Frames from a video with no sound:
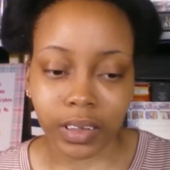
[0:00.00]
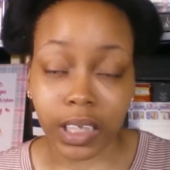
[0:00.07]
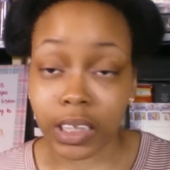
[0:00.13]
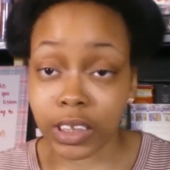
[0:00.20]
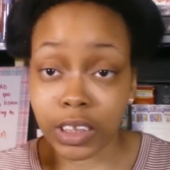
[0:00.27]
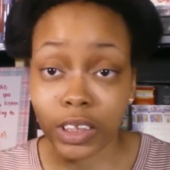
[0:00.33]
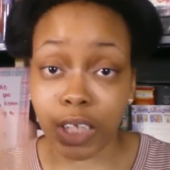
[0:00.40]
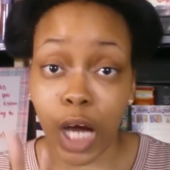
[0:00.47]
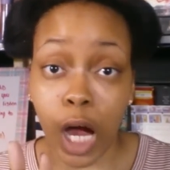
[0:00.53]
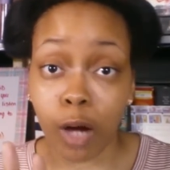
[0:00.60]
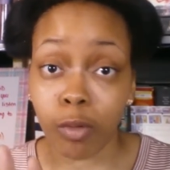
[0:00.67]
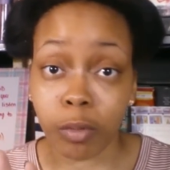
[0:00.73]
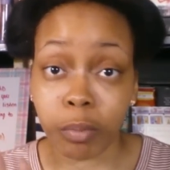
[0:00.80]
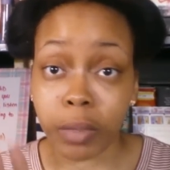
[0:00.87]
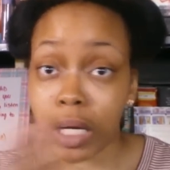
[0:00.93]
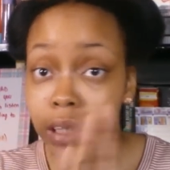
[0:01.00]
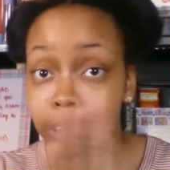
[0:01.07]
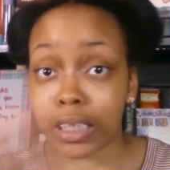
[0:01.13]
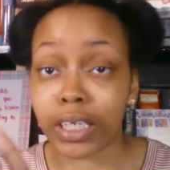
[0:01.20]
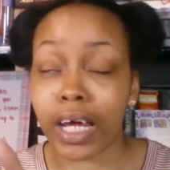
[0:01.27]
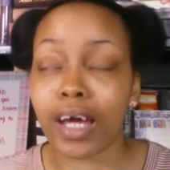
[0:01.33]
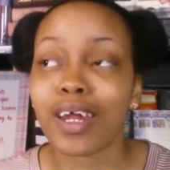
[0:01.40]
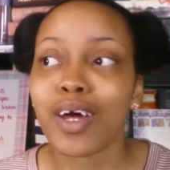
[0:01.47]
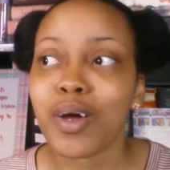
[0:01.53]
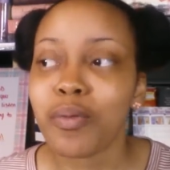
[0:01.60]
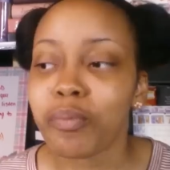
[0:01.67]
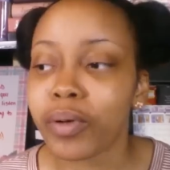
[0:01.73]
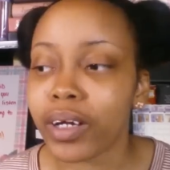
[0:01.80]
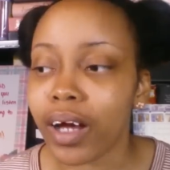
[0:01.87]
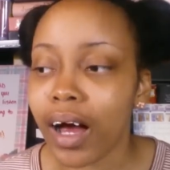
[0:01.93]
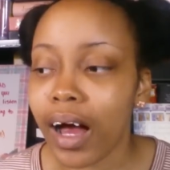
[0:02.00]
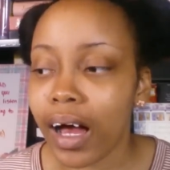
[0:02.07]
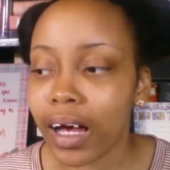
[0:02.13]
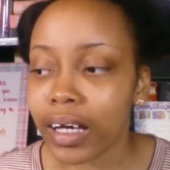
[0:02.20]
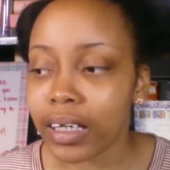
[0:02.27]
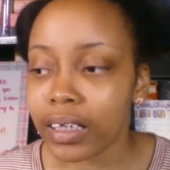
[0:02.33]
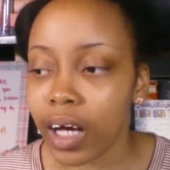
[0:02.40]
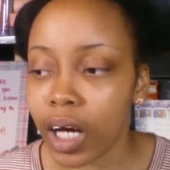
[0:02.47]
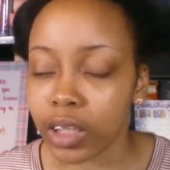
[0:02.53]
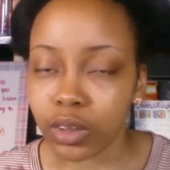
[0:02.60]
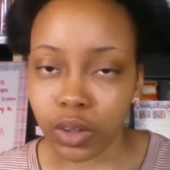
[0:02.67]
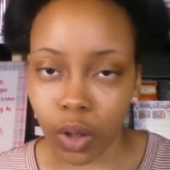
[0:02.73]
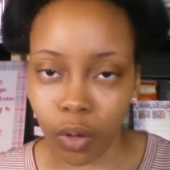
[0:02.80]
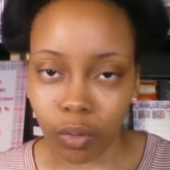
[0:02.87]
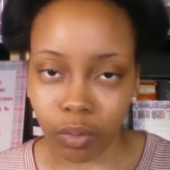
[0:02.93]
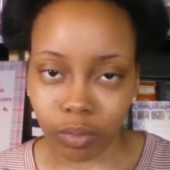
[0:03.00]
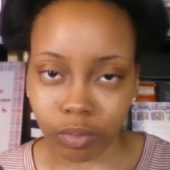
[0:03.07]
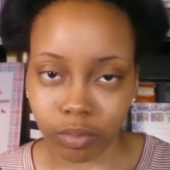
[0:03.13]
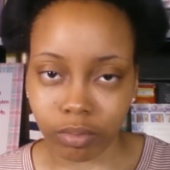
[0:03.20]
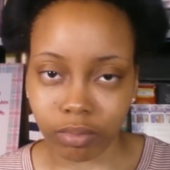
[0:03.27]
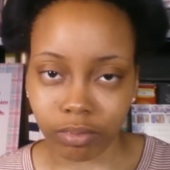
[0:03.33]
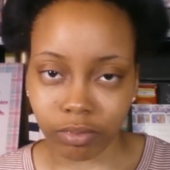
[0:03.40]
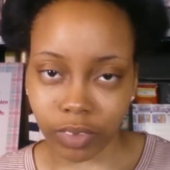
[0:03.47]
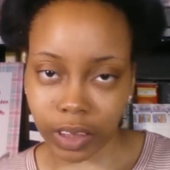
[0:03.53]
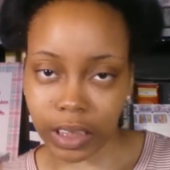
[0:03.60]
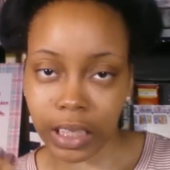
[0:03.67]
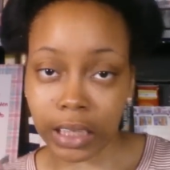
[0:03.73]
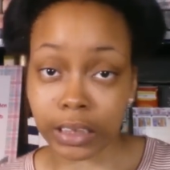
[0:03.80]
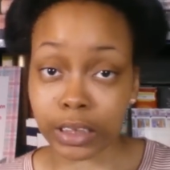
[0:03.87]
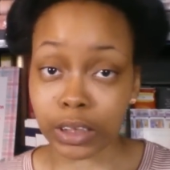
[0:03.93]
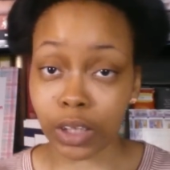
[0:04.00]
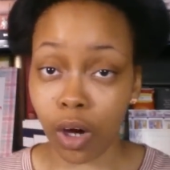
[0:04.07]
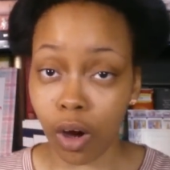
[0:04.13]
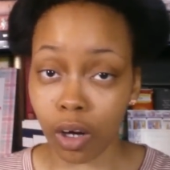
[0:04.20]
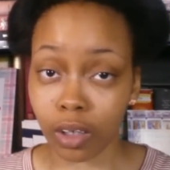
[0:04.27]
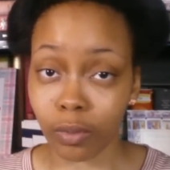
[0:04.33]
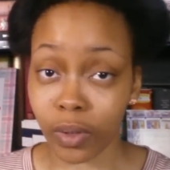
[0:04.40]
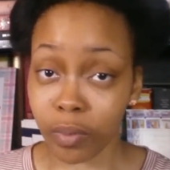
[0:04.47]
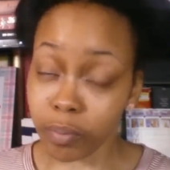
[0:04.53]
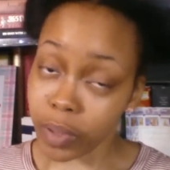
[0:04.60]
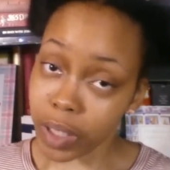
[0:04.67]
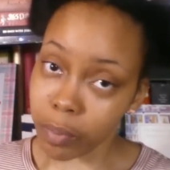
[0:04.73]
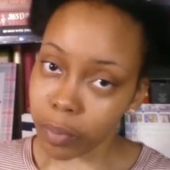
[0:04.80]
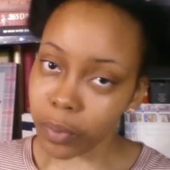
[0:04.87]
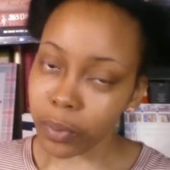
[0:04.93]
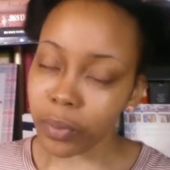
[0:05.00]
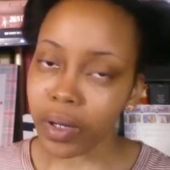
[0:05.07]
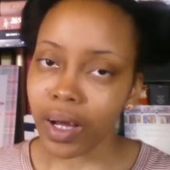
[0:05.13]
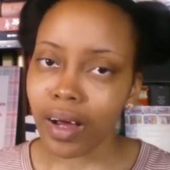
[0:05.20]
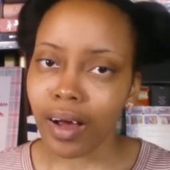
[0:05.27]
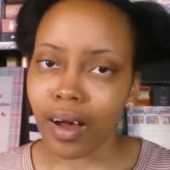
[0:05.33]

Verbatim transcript: that's just God with me, I tell you that. But I, I don't really like to talk with people.